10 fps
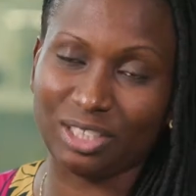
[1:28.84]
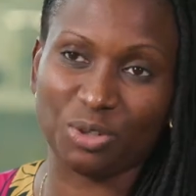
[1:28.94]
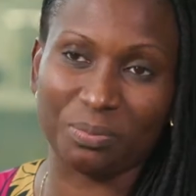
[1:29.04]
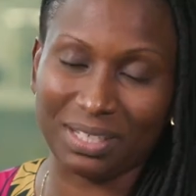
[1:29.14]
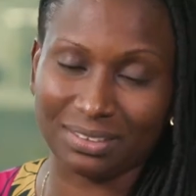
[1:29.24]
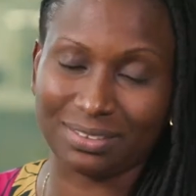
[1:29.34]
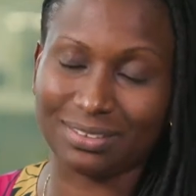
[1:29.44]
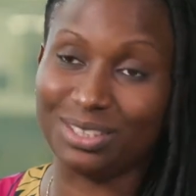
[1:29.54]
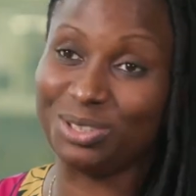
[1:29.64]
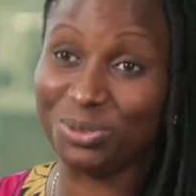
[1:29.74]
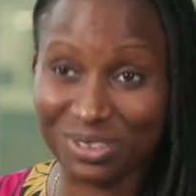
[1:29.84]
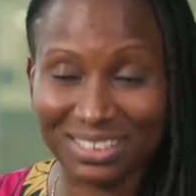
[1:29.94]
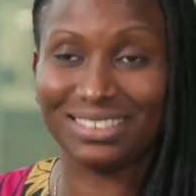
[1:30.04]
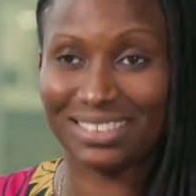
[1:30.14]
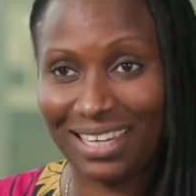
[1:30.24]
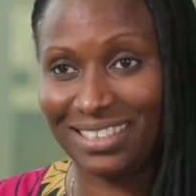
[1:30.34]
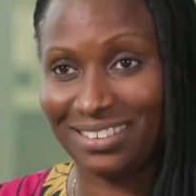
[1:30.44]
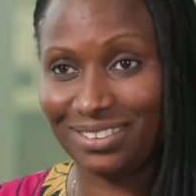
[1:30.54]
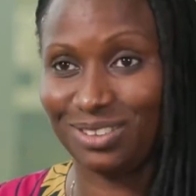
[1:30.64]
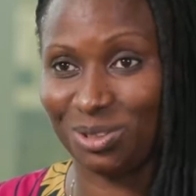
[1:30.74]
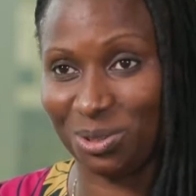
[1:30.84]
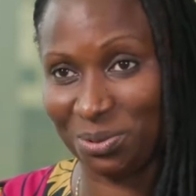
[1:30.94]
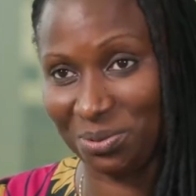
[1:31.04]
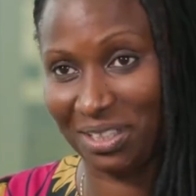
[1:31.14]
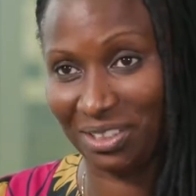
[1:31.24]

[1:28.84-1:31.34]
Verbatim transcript: and you're basically using science to